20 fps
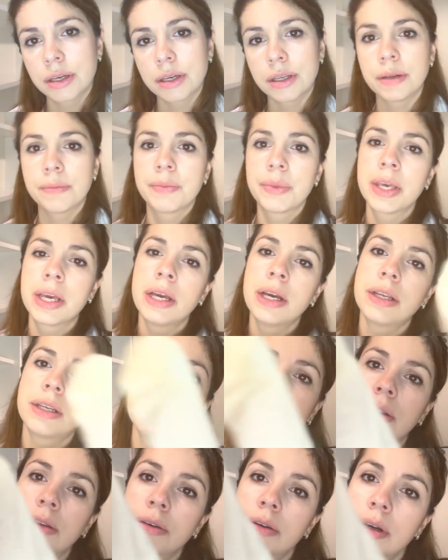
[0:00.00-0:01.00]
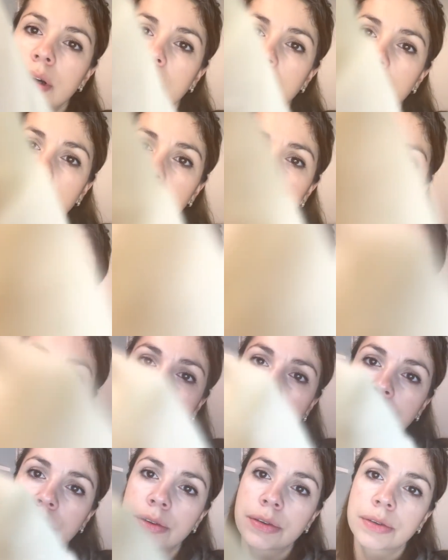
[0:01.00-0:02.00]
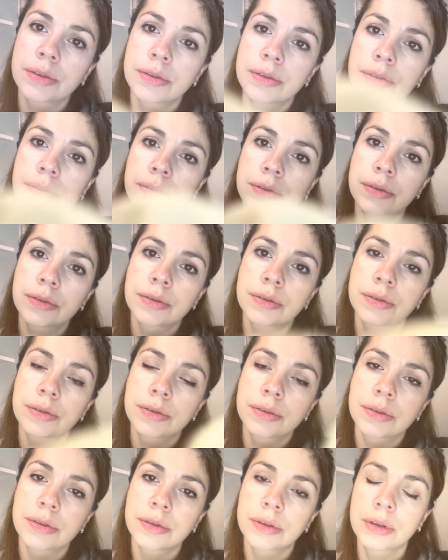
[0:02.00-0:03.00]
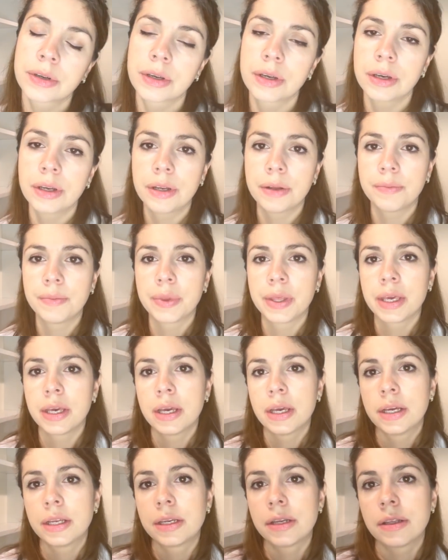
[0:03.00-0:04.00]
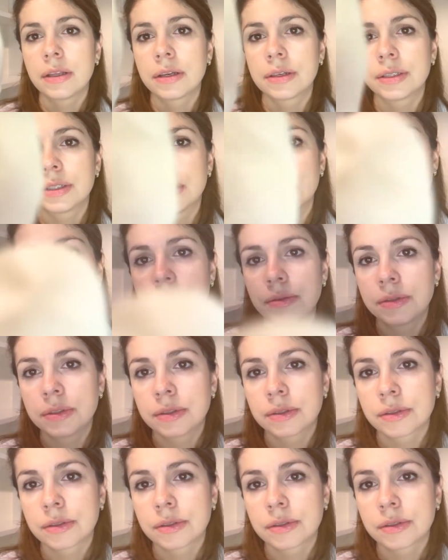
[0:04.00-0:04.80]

good. Now look up for me. Good. Now look down.